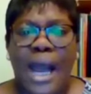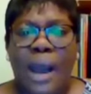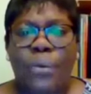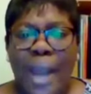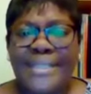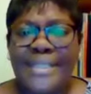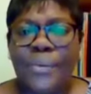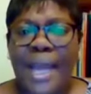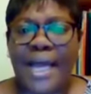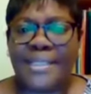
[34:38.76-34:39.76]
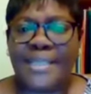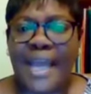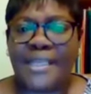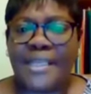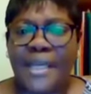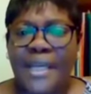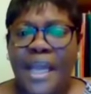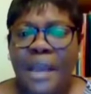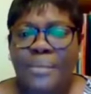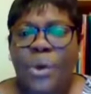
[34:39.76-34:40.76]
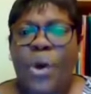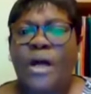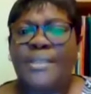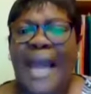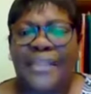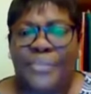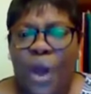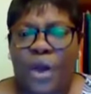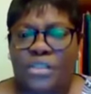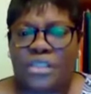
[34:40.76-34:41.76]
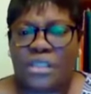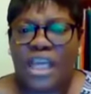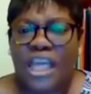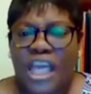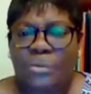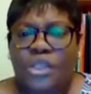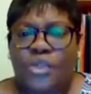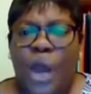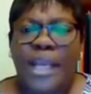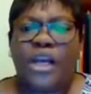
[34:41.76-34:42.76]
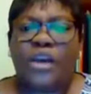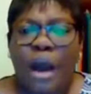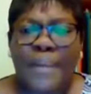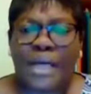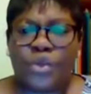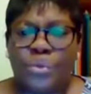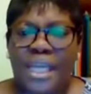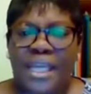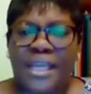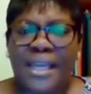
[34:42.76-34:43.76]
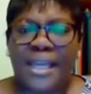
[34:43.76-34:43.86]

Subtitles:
and went away and said, behold, I thought he would surely come out to me